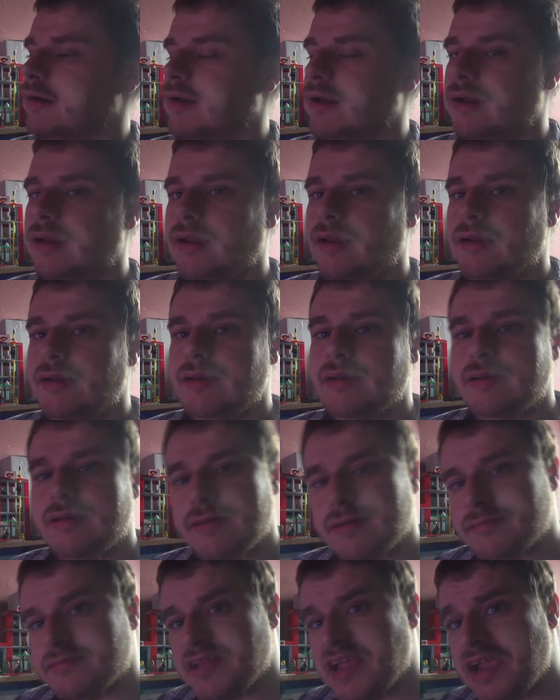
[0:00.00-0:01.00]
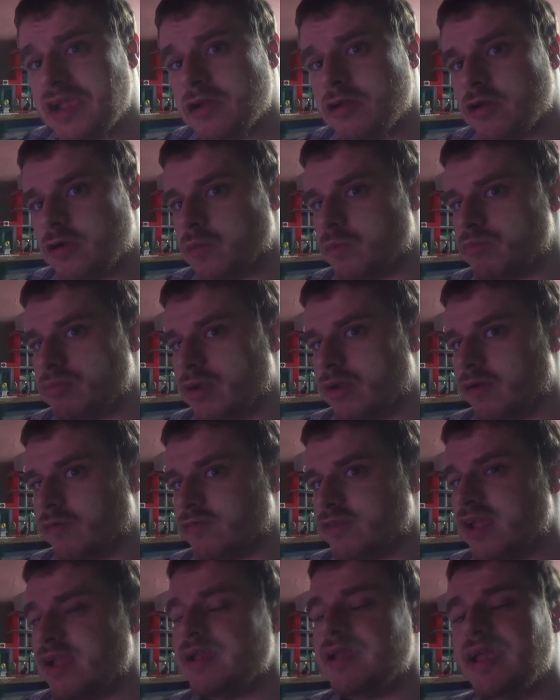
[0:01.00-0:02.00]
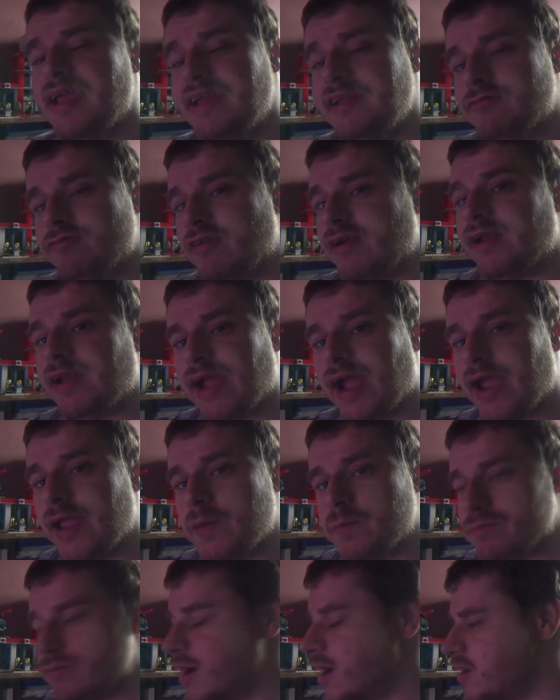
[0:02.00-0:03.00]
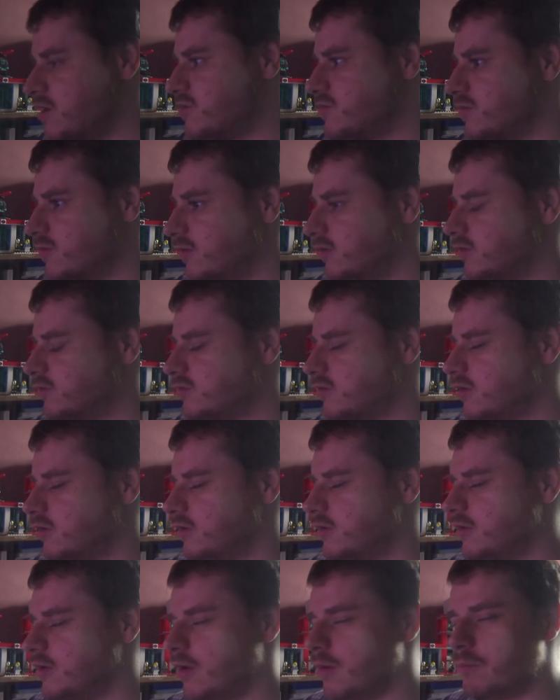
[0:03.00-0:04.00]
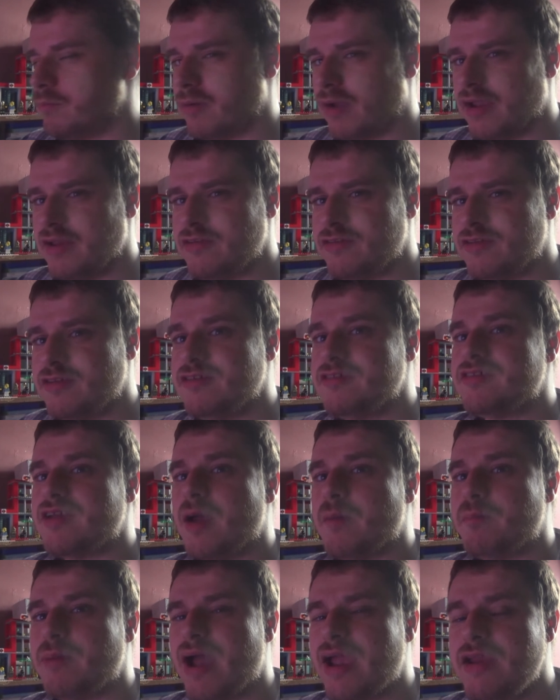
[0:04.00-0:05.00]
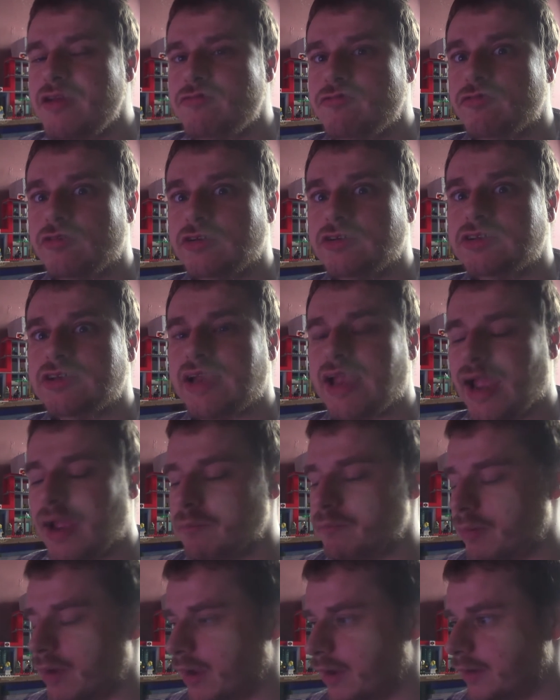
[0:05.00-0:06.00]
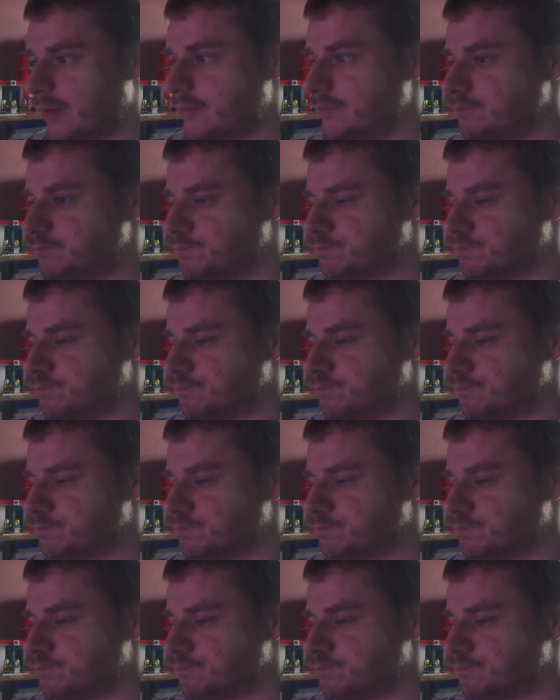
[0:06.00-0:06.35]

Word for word: And take a look at Braehawk Tech. He's running a patient, patient, a patron campaign,